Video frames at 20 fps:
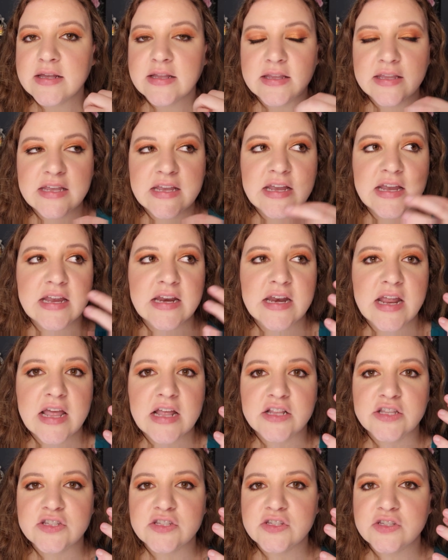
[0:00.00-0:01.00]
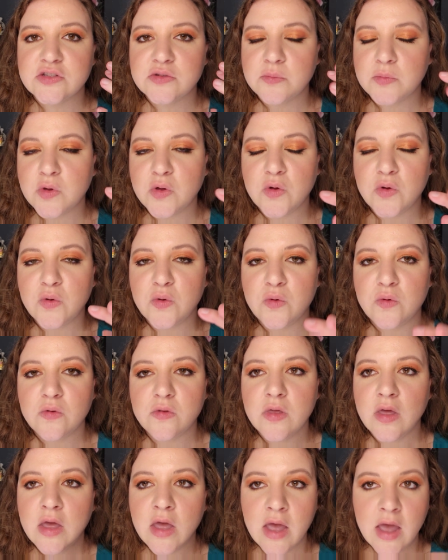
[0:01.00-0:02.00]
clean and
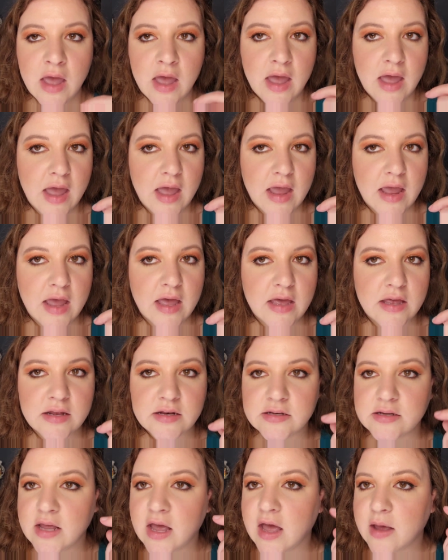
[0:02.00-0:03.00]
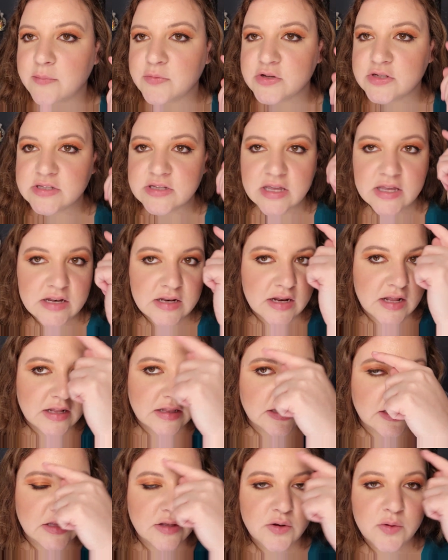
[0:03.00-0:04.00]
smooth, and I'm just getting a
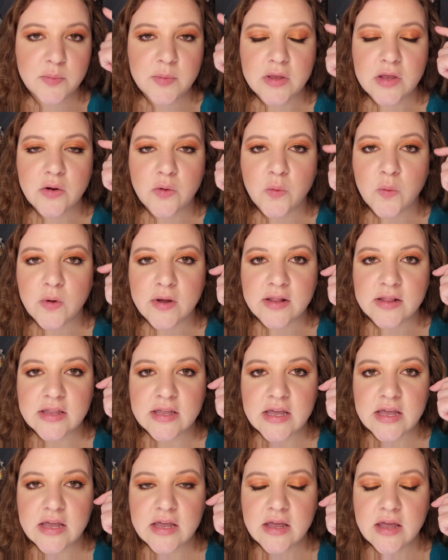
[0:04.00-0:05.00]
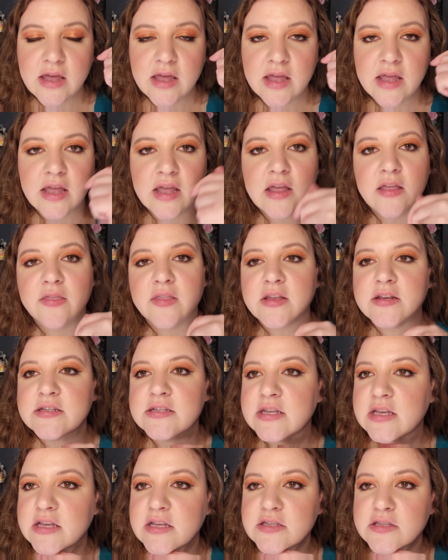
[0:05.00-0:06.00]
little bit oily in the
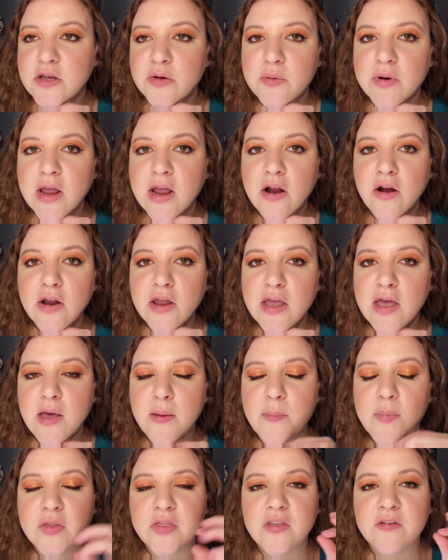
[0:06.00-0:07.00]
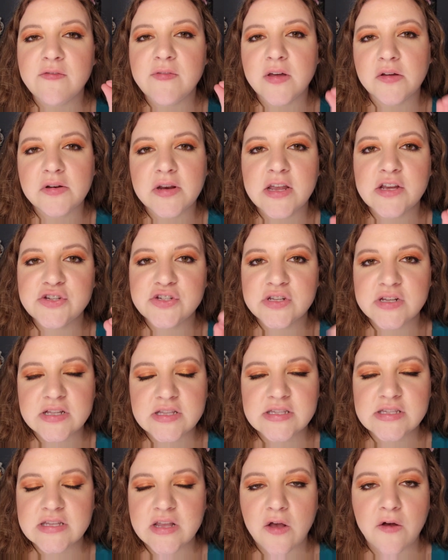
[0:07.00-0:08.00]
T-zone area, but the foundation
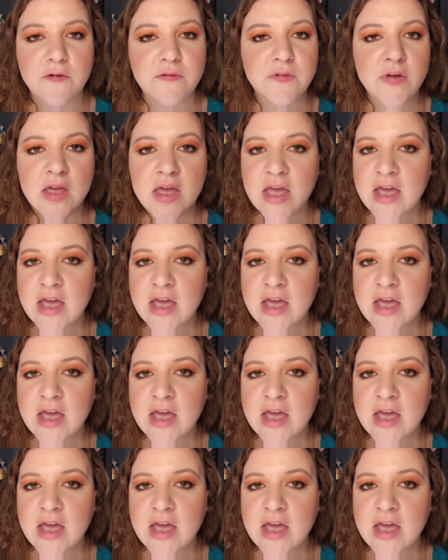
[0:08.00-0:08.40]
itself